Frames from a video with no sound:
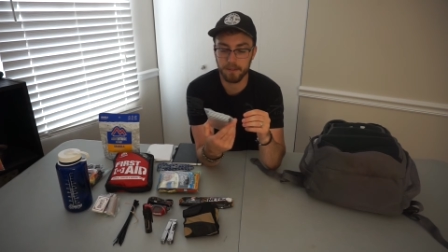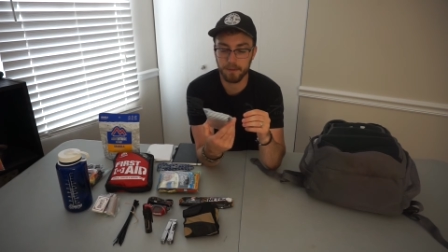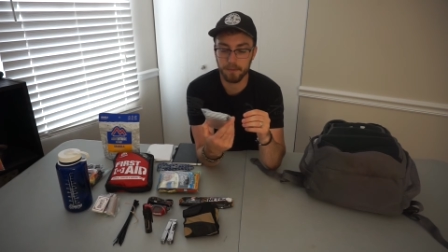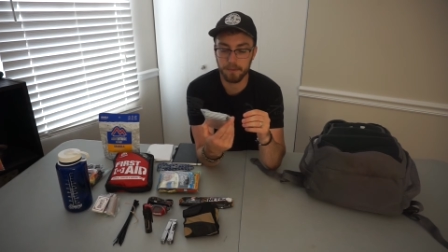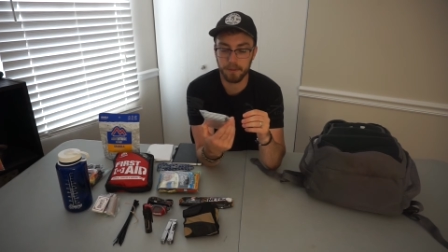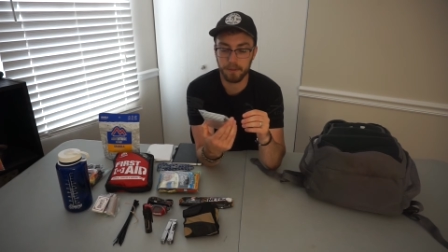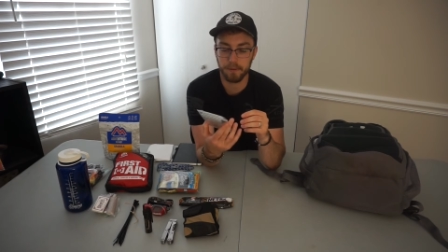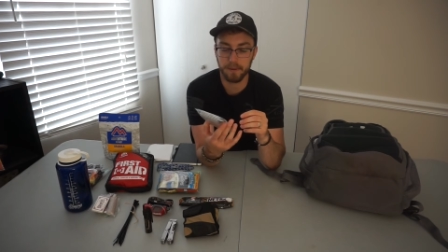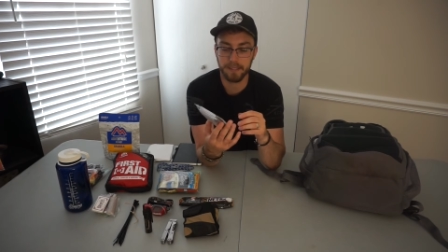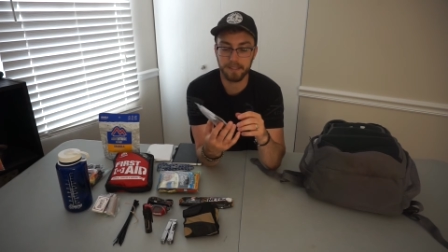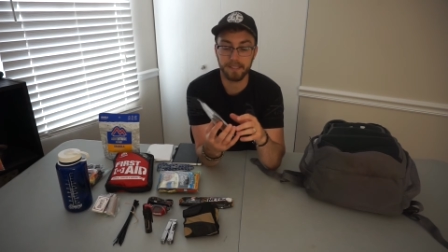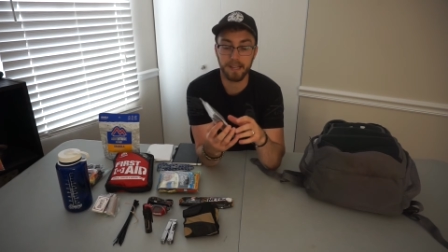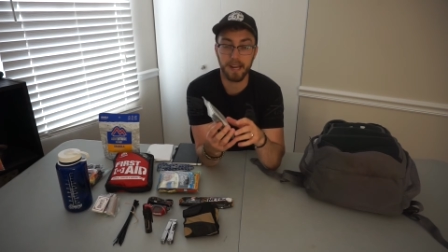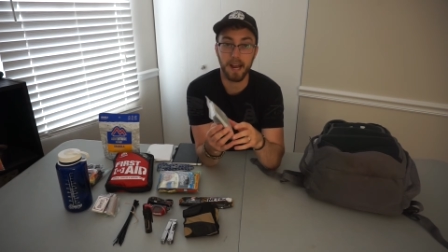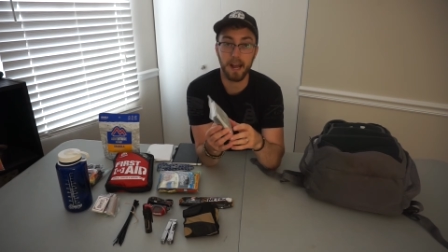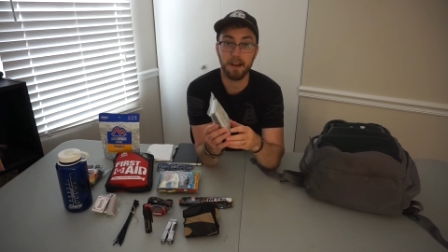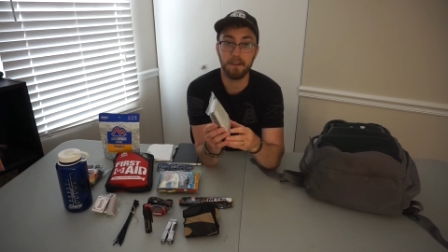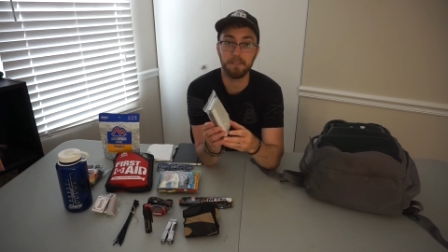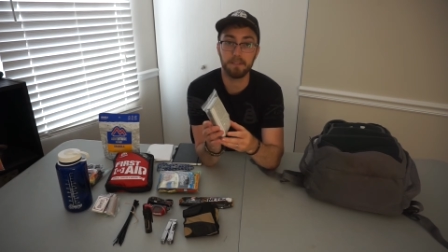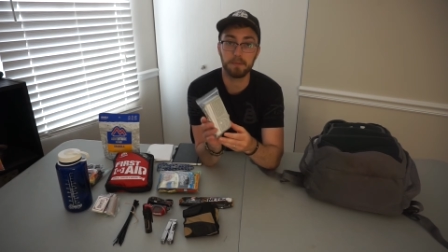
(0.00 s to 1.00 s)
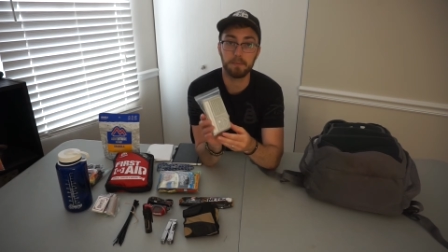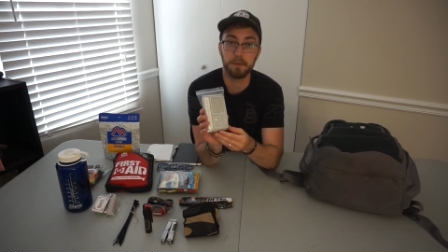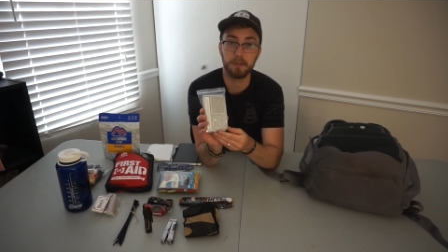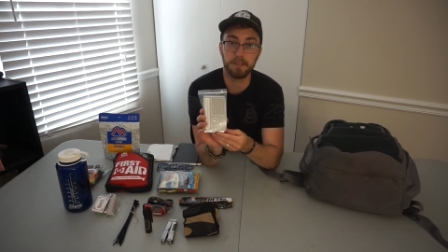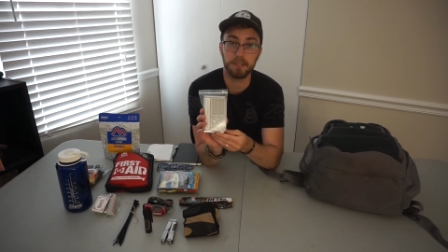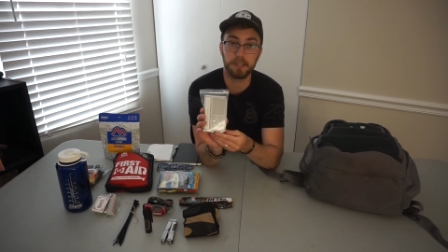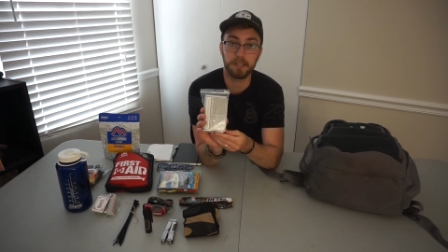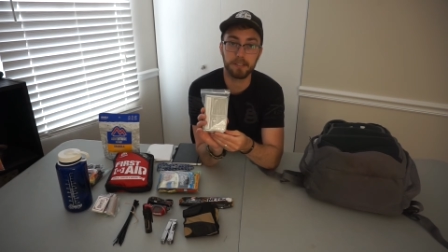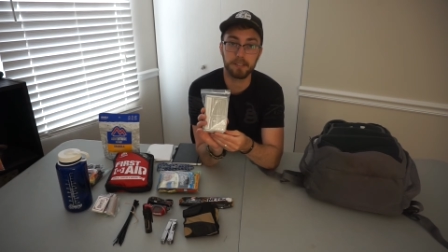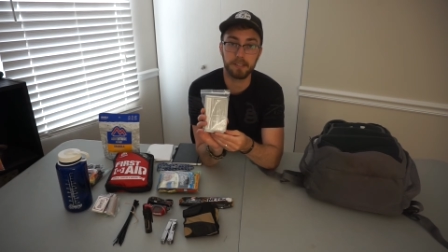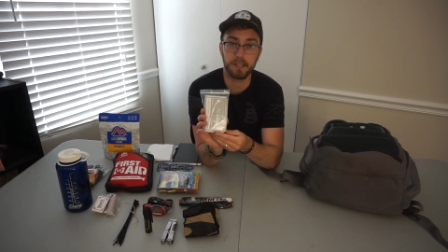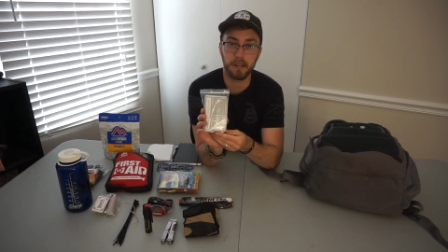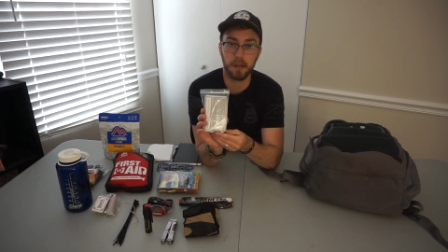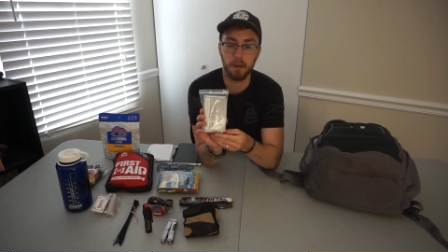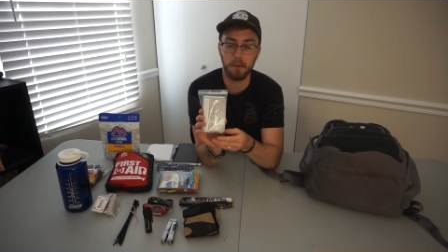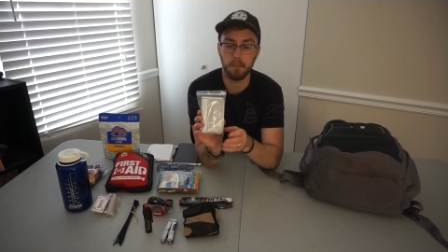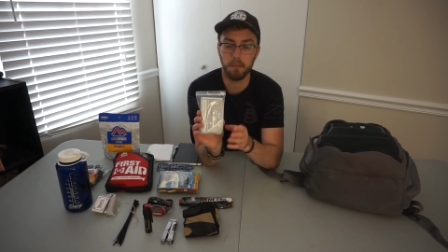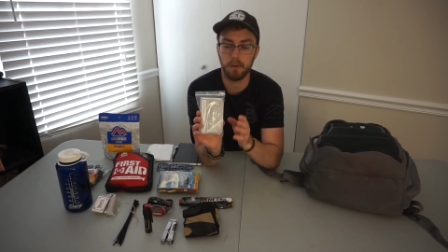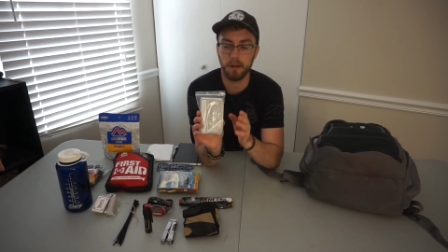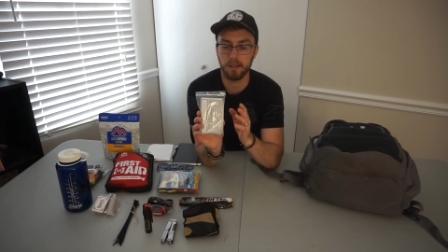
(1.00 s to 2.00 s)
They're really great to have, especially because they
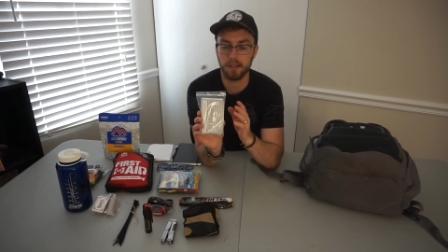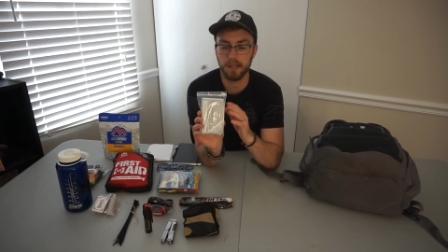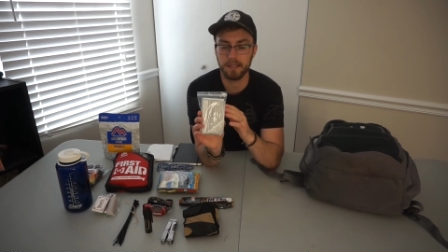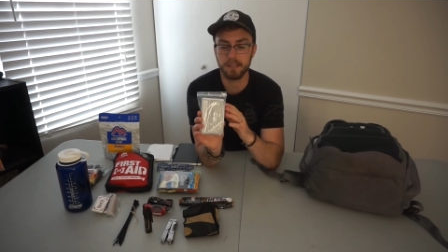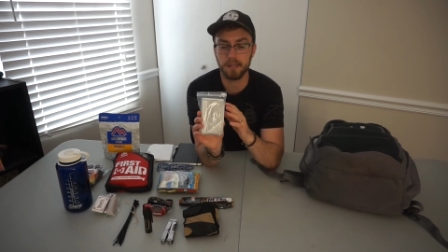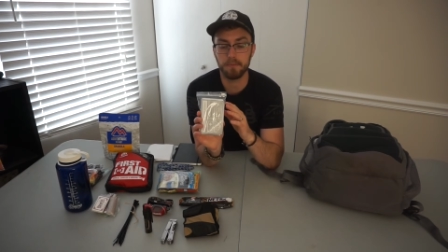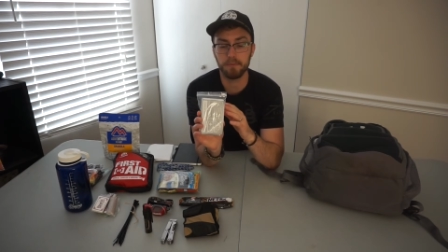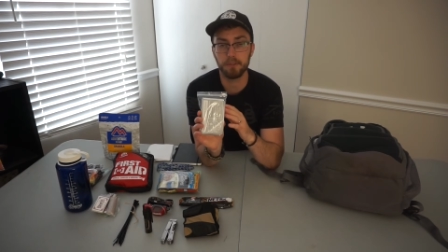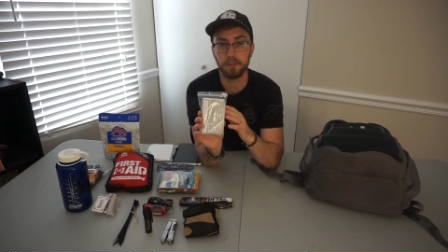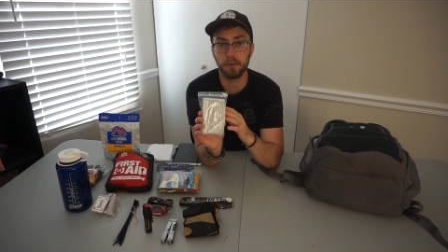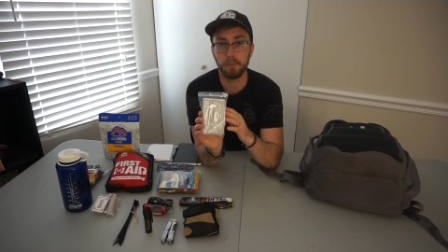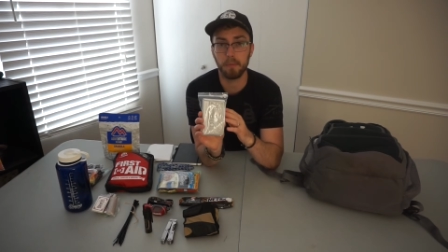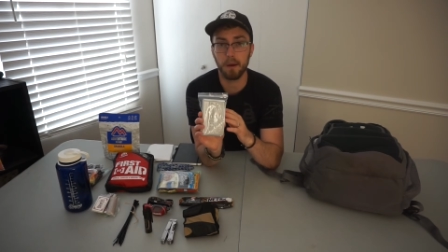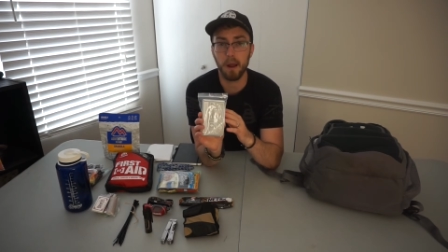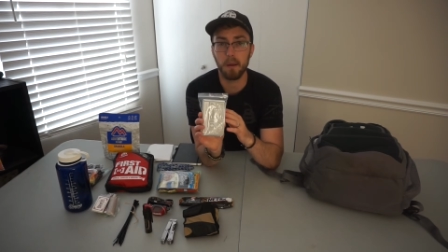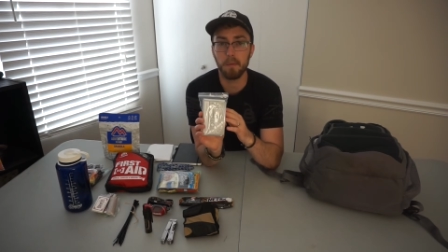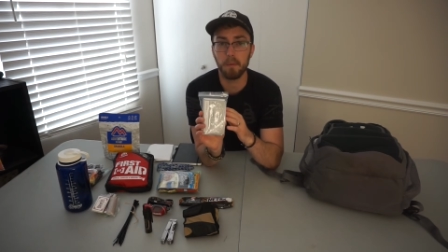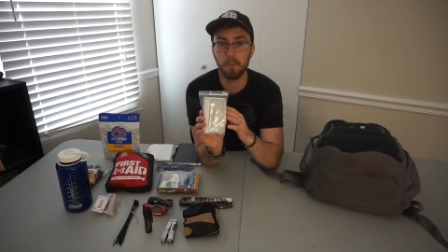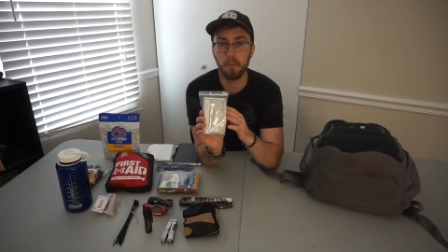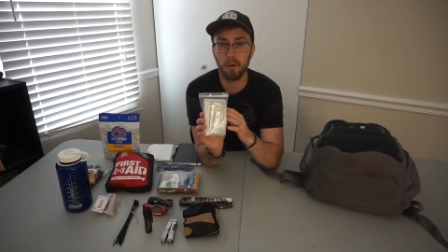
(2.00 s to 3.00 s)
come, a lot of times you can buy them in